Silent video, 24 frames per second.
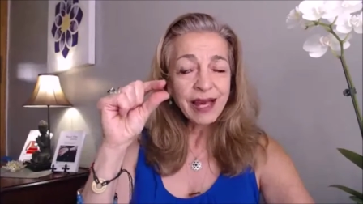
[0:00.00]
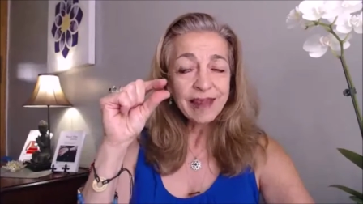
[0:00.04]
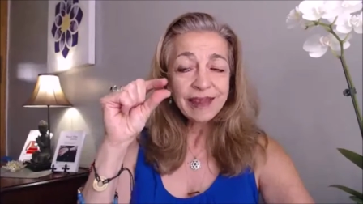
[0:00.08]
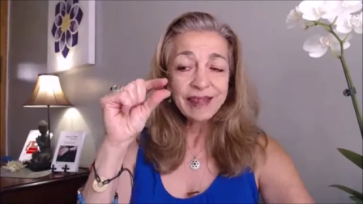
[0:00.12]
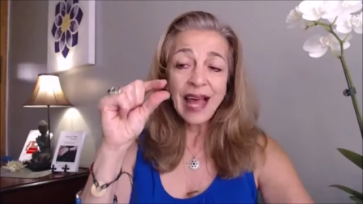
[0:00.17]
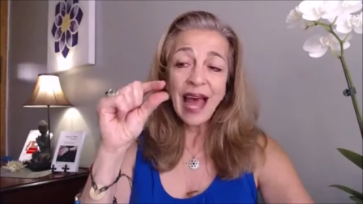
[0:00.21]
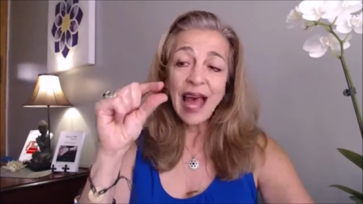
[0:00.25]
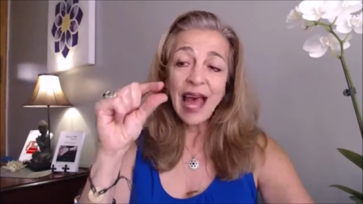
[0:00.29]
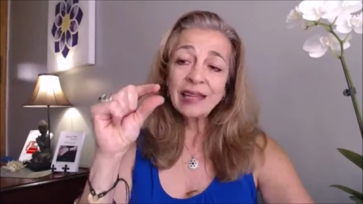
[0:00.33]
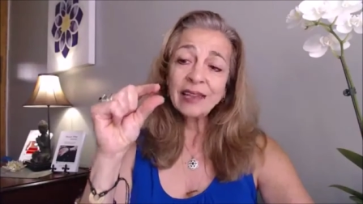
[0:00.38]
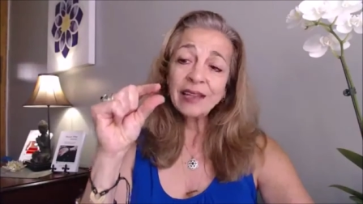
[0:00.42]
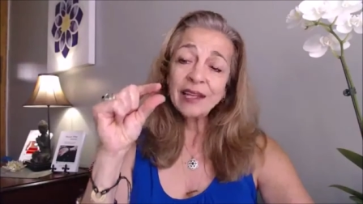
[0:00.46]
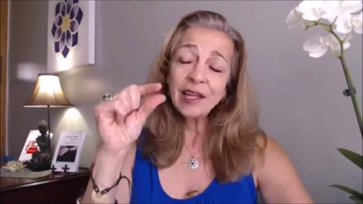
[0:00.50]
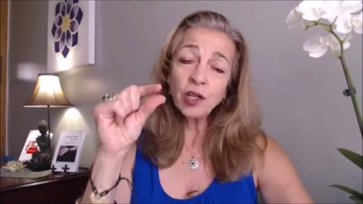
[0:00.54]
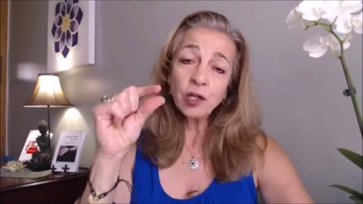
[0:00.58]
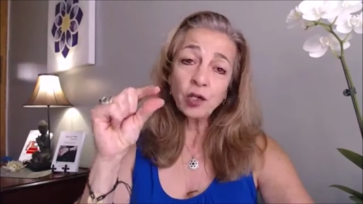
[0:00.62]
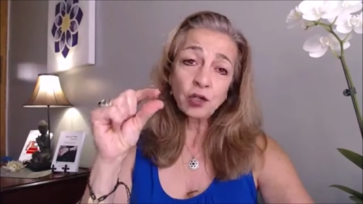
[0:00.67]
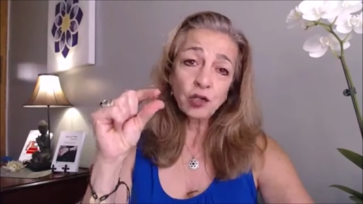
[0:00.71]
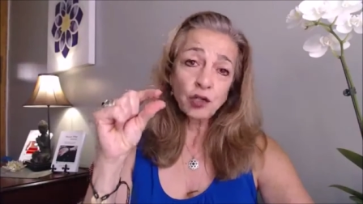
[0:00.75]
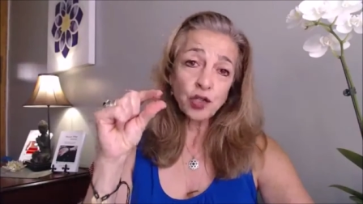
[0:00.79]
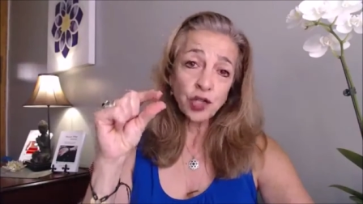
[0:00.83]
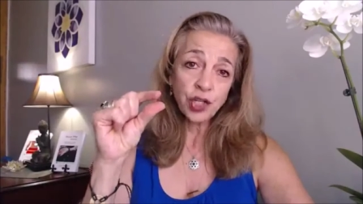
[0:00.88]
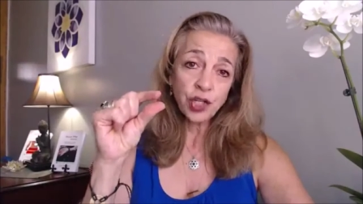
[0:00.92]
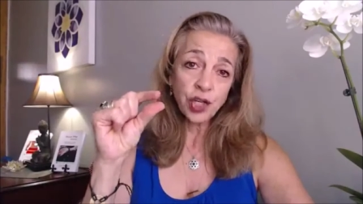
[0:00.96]
That
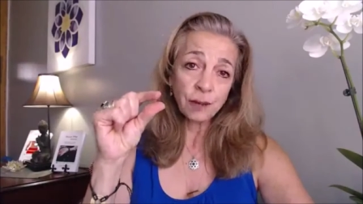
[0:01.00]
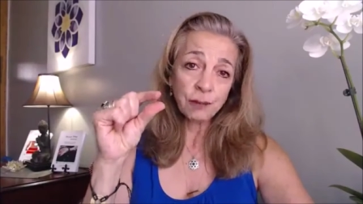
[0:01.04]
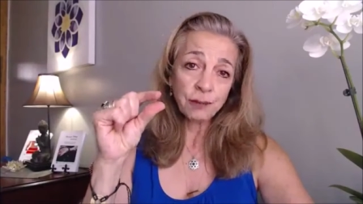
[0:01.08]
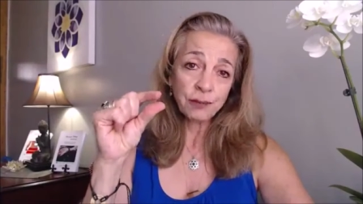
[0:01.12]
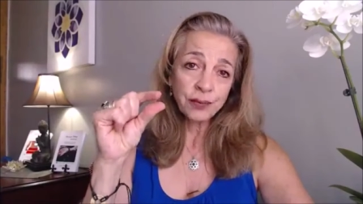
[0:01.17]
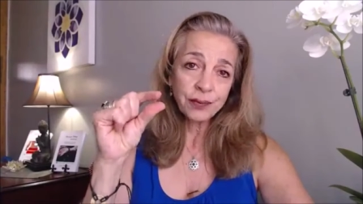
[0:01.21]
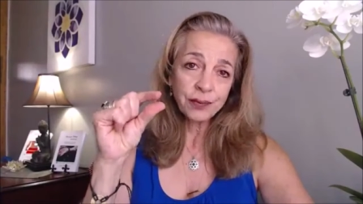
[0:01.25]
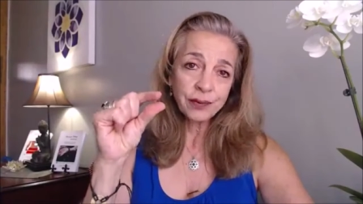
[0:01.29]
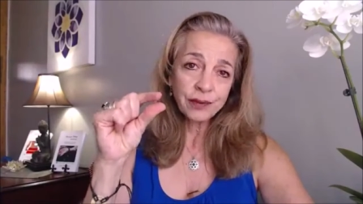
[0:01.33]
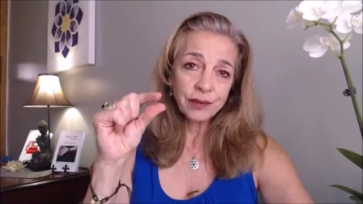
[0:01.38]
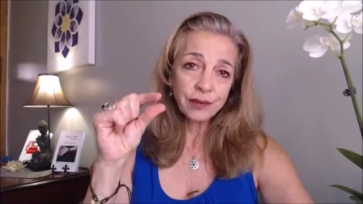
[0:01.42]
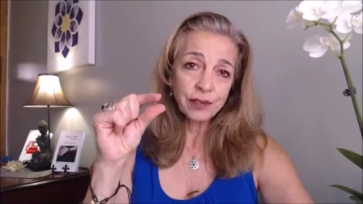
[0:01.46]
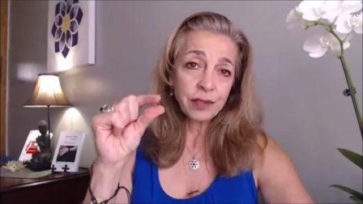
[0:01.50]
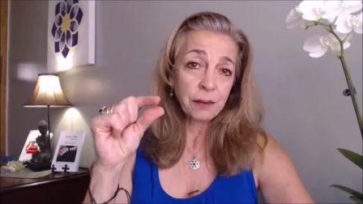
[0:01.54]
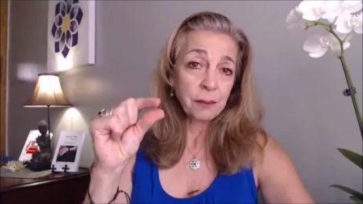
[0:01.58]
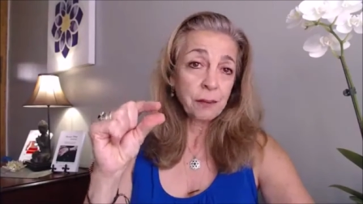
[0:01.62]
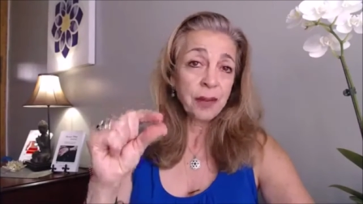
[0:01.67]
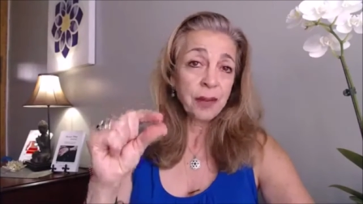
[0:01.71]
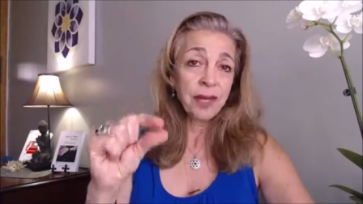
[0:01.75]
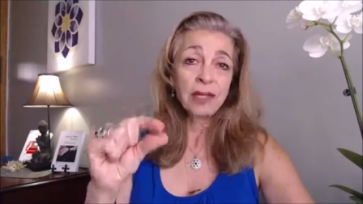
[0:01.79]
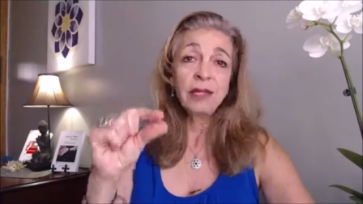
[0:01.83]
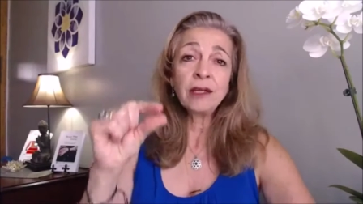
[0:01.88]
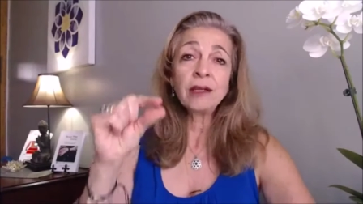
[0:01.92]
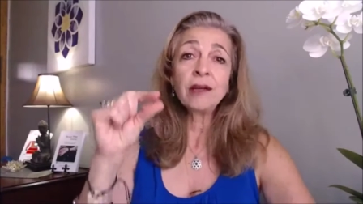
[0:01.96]
little chip
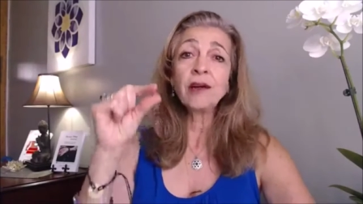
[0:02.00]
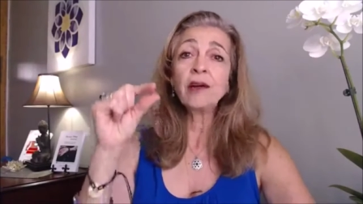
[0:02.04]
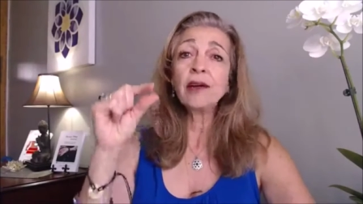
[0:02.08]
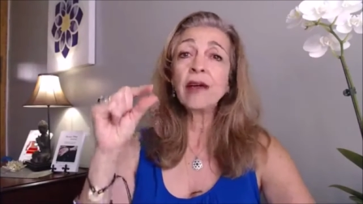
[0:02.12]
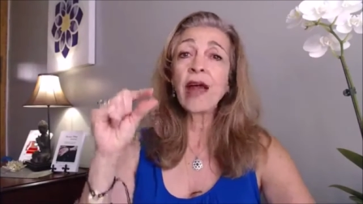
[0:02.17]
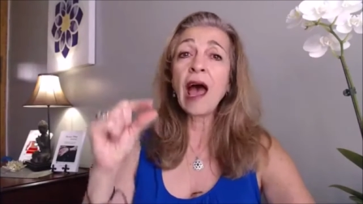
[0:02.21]
depending on